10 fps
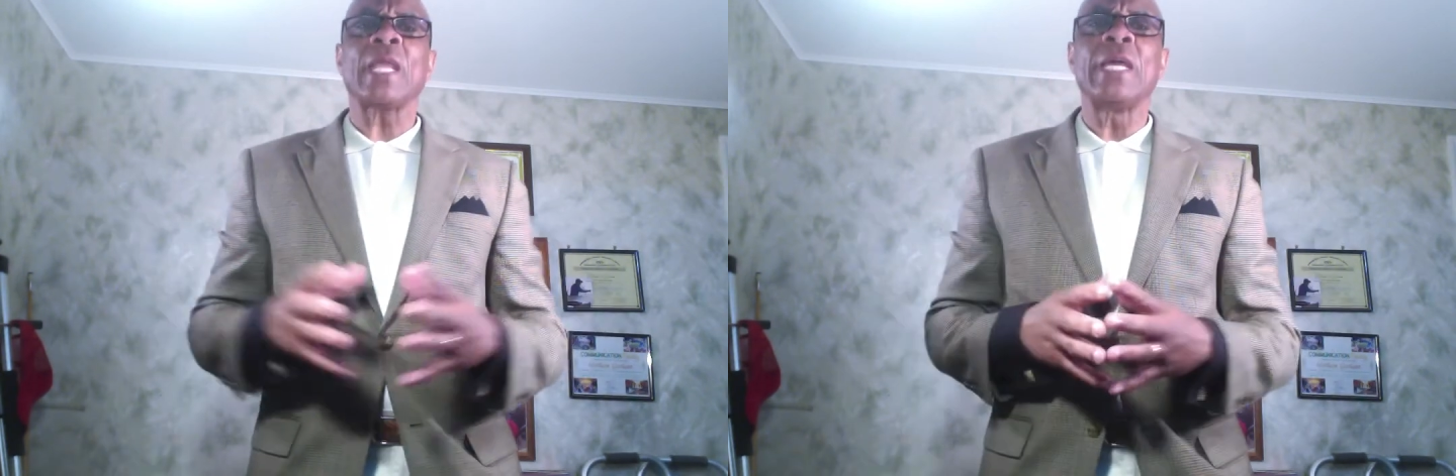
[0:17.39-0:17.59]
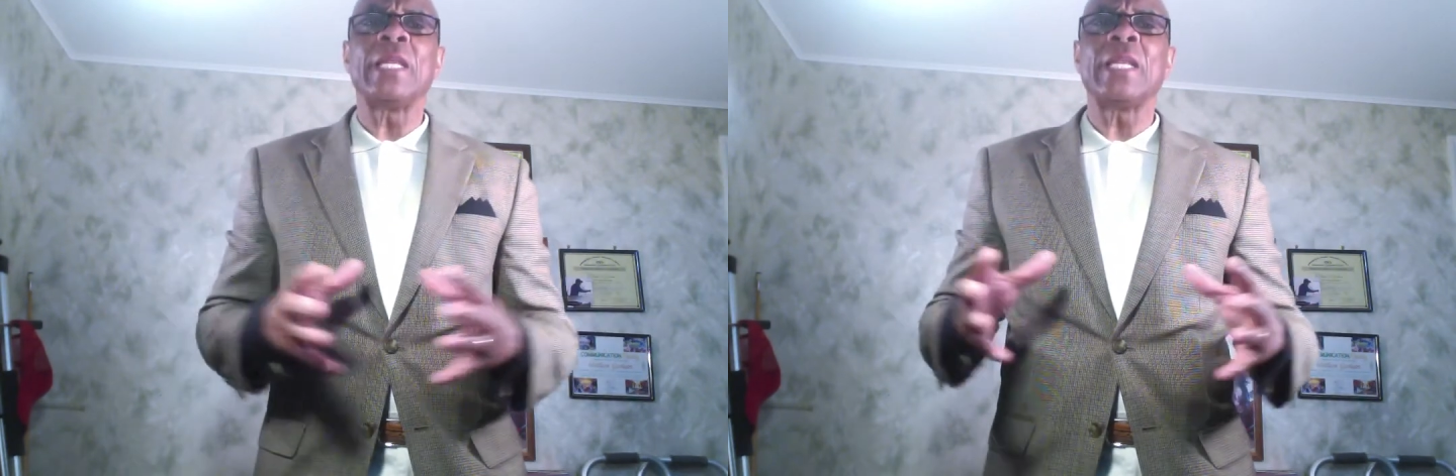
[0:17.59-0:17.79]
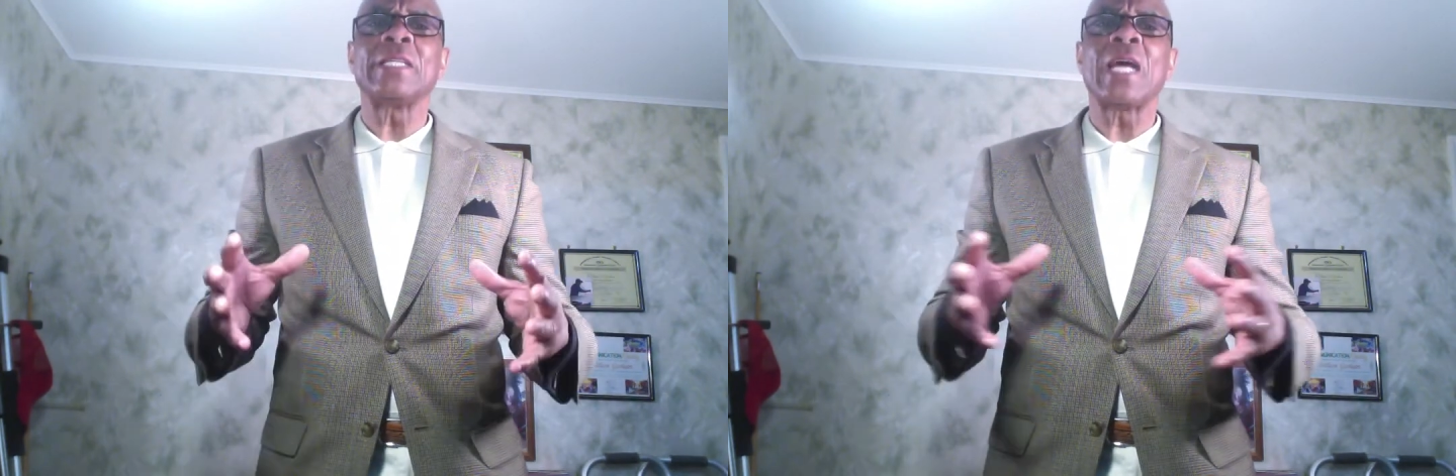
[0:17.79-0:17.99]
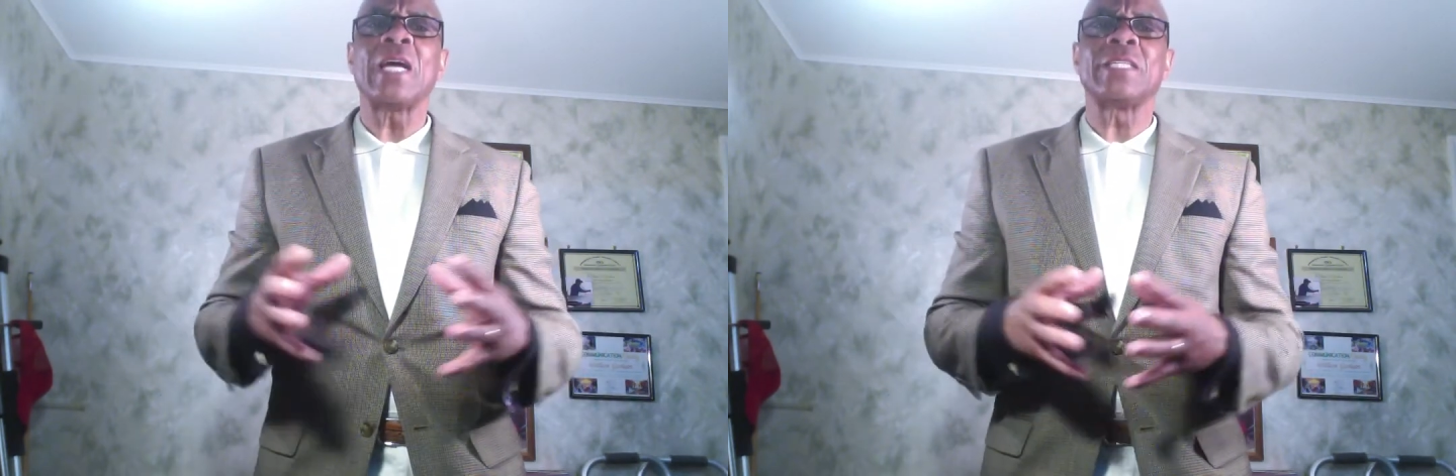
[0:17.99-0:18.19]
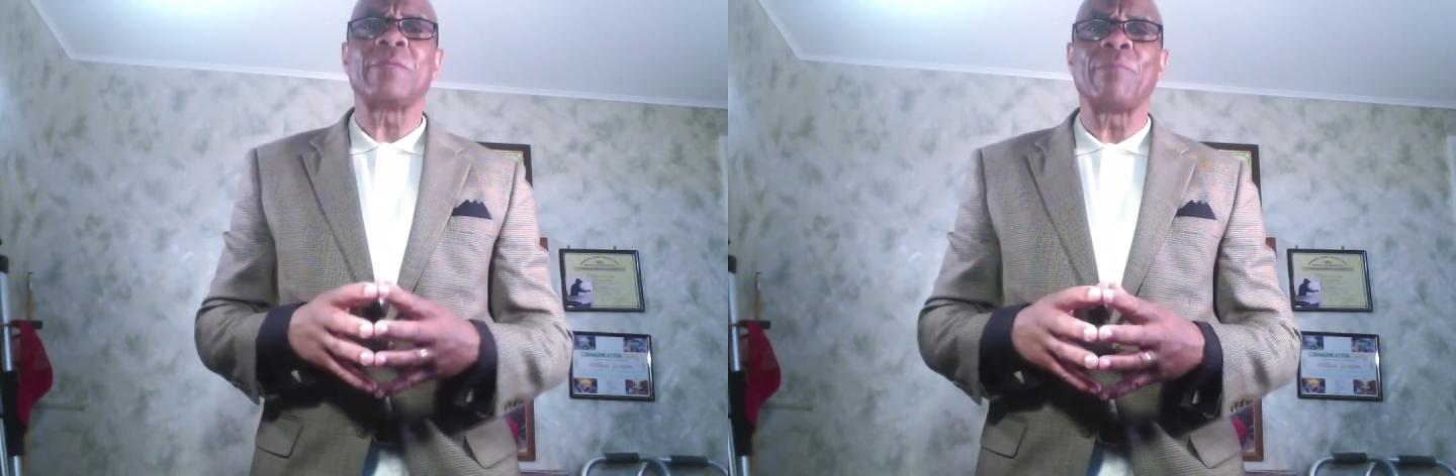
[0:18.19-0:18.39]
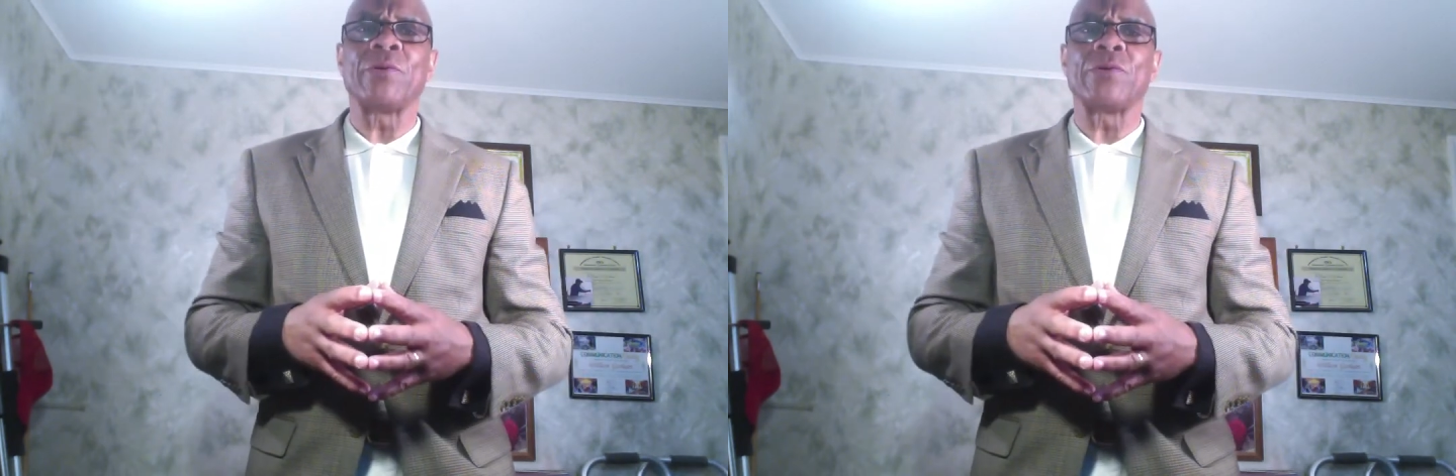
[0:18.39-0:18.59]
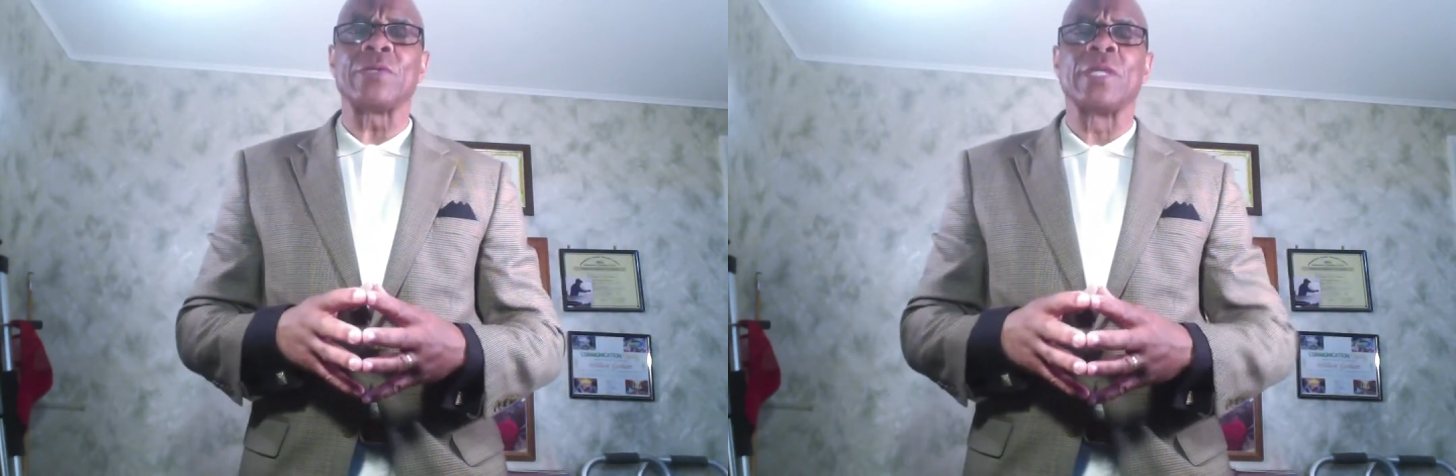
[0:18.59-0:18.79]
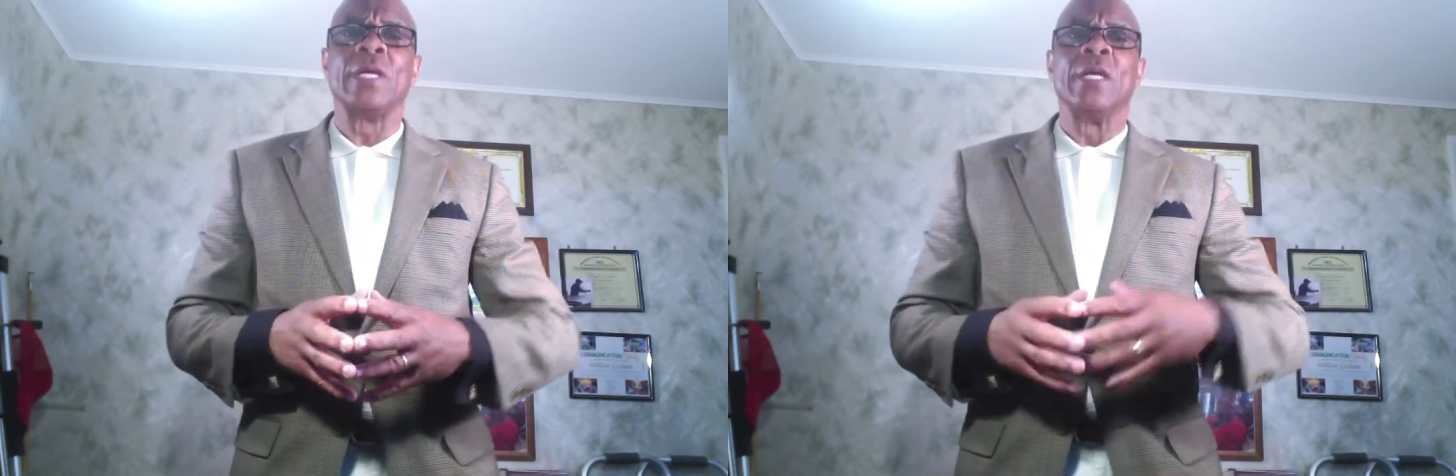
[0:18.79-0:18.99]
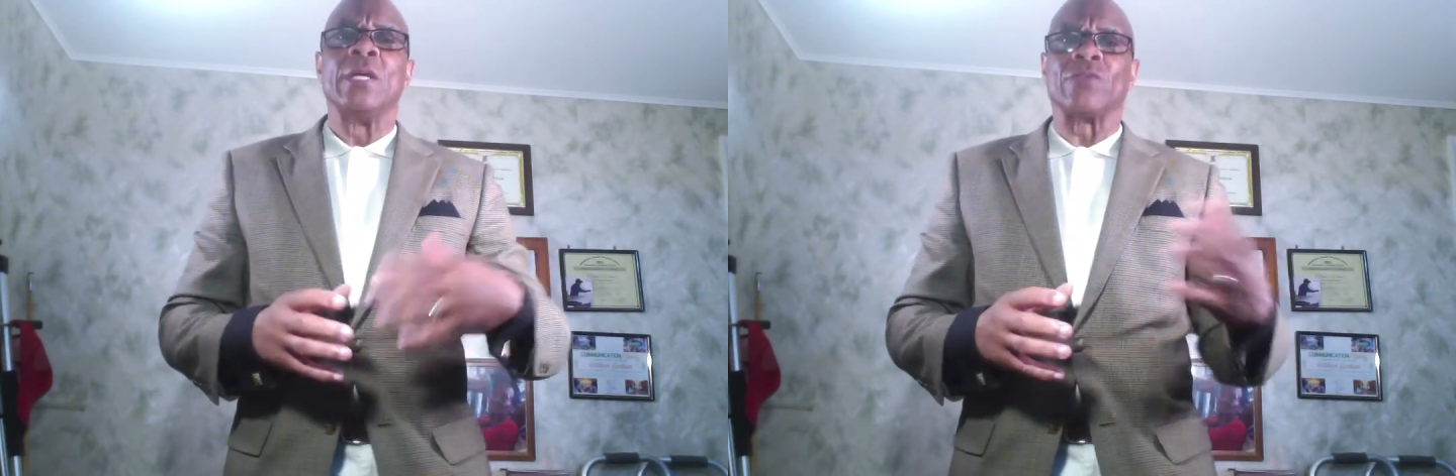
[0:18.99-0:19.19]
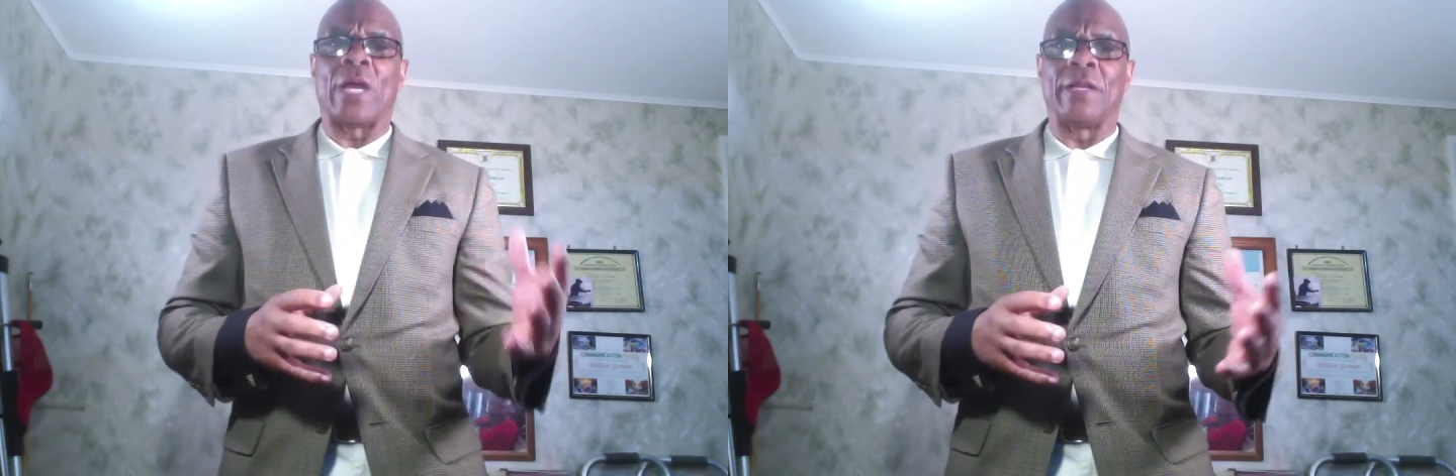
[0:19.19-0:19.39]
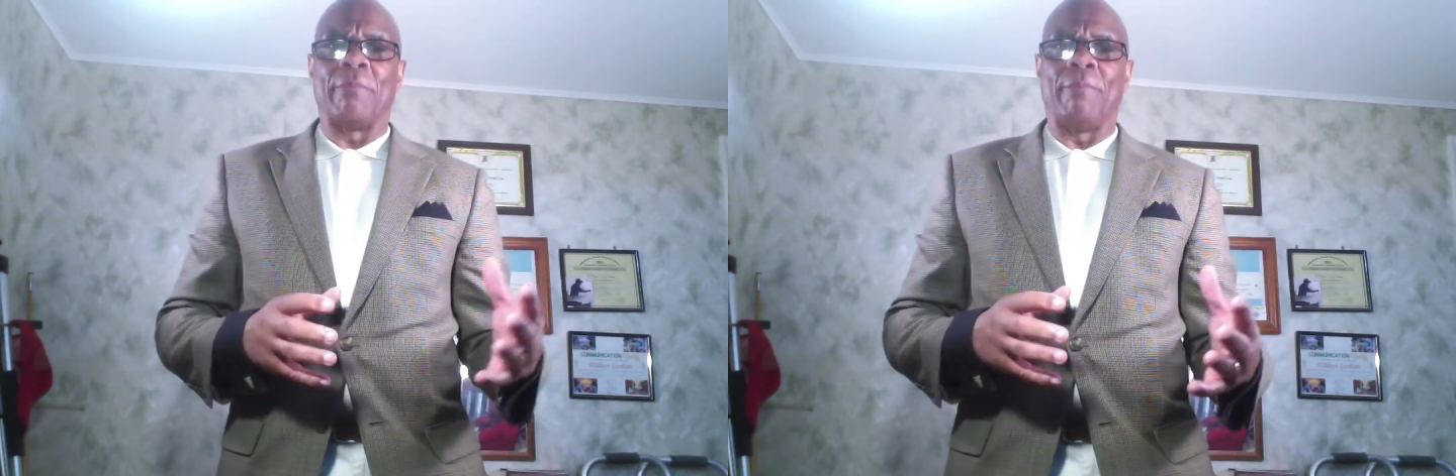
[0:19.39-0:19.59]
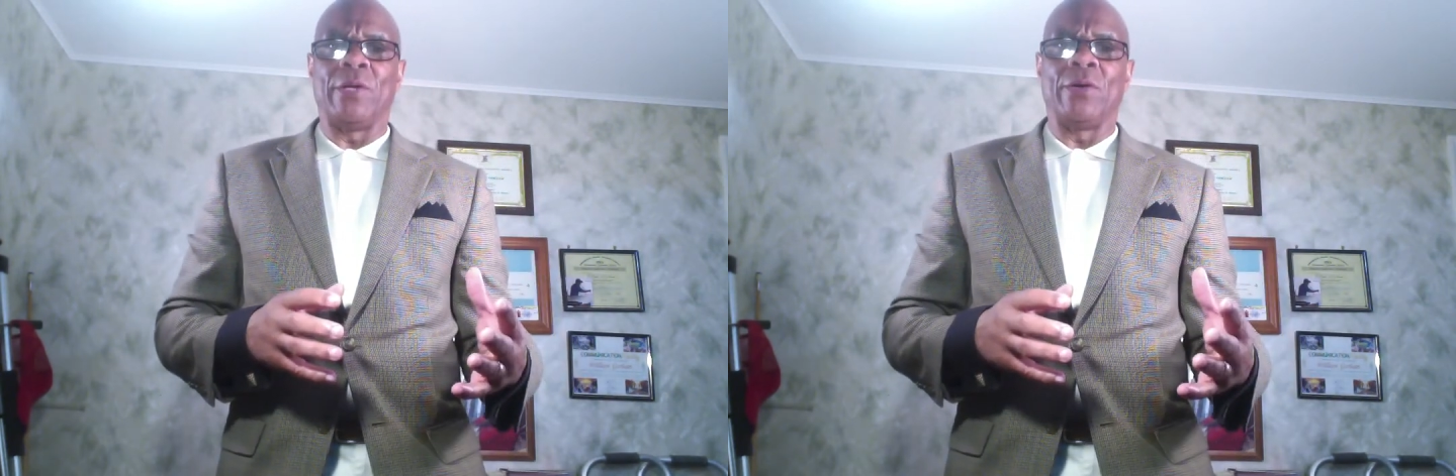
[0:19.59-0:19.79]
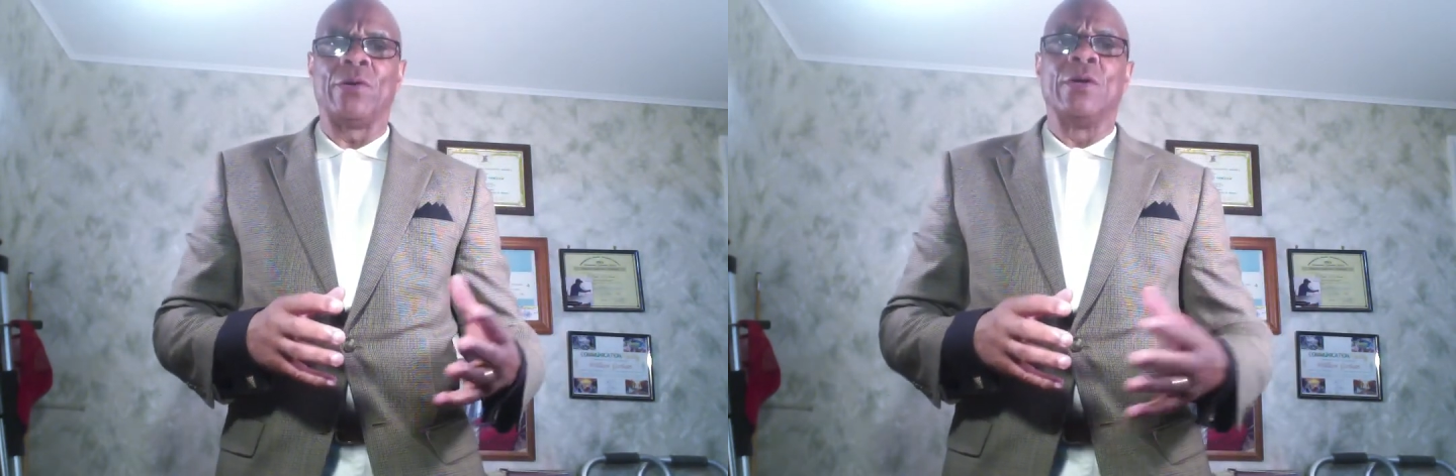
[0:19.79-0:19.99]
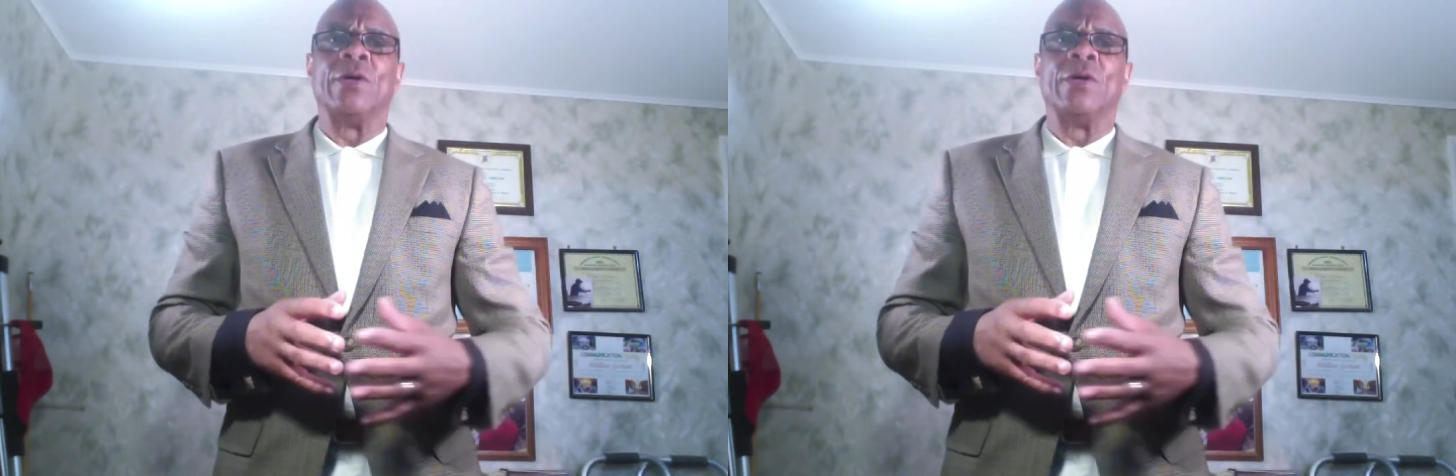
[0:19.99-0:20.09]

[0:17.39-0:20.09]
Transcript: And as I experience trying to build